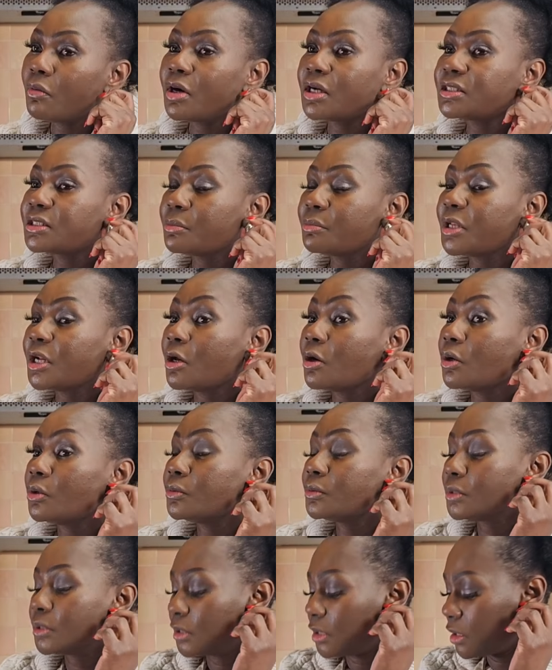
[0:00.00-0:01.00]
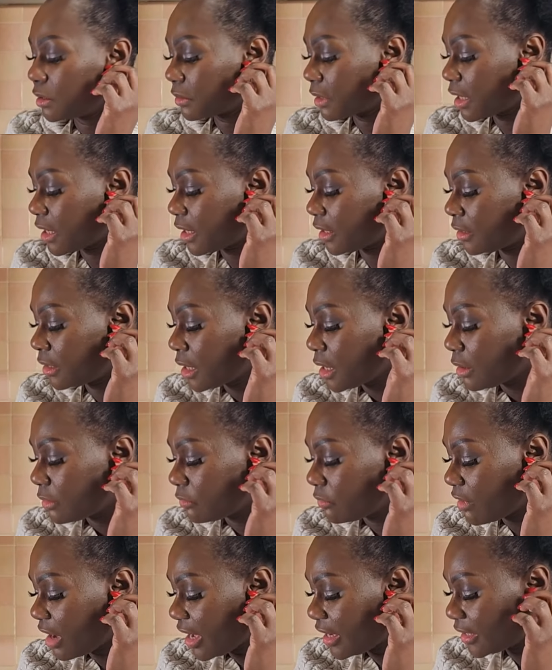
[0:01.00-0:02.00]
watermelon. Okay.
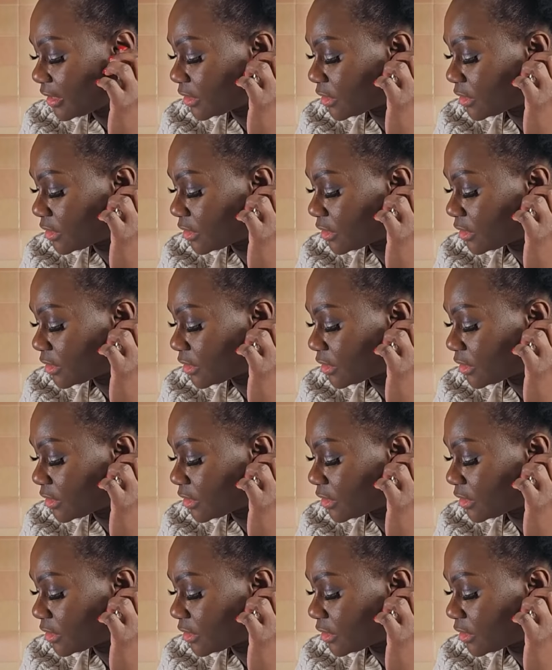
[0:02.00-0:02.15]
Right.